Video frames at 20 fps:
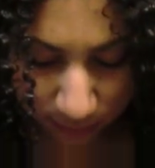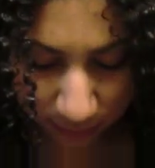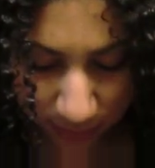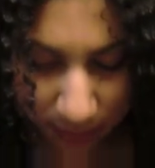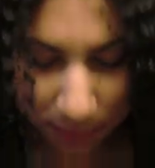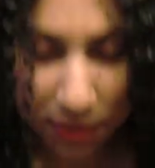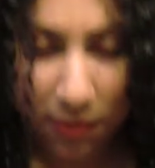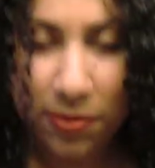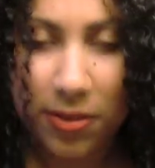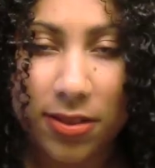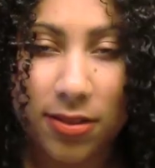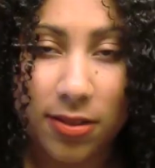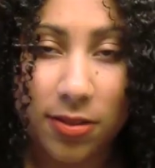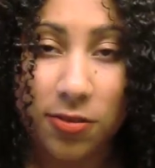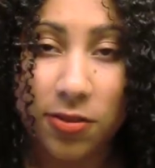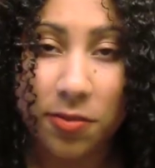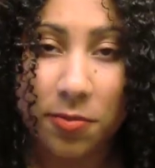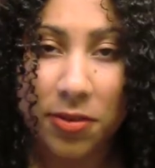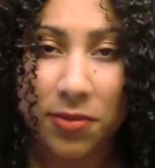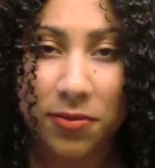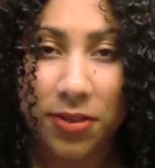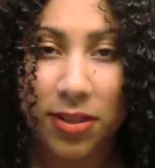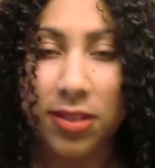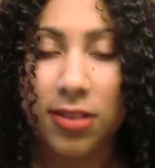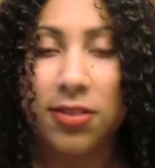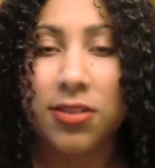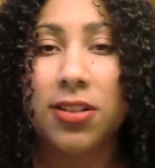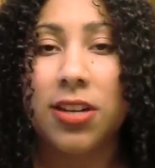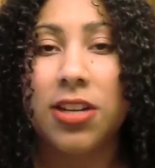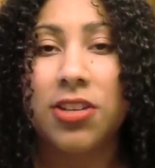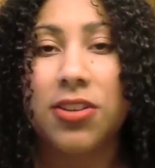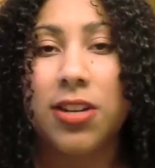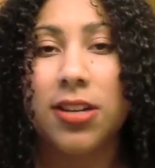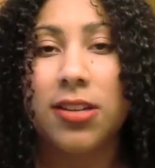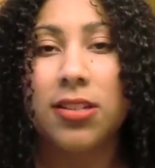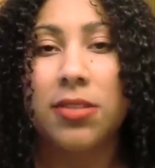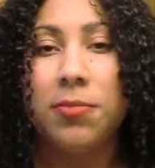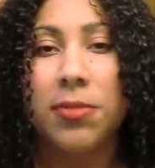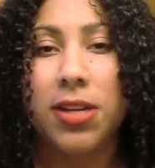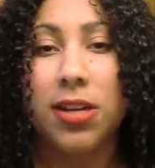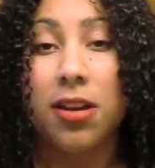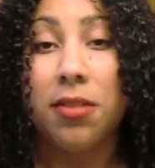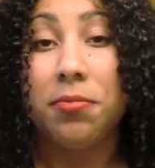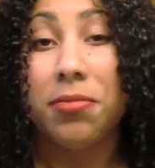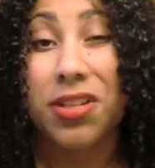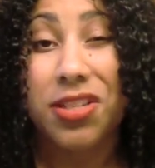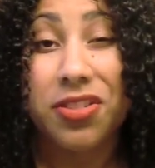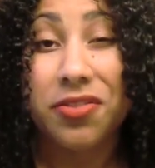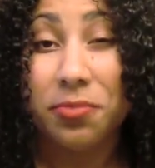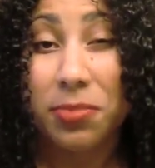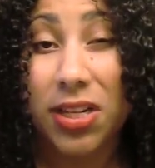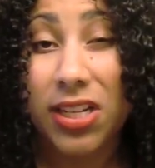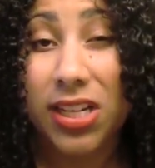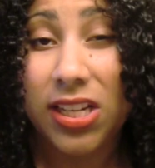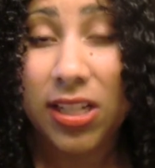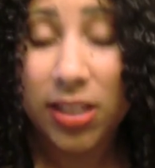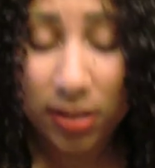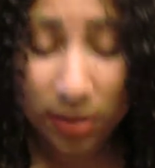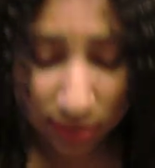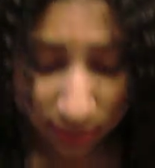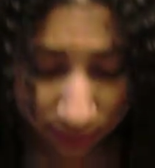let me mix this with my fingers. You're not trying to spend a bunch of money.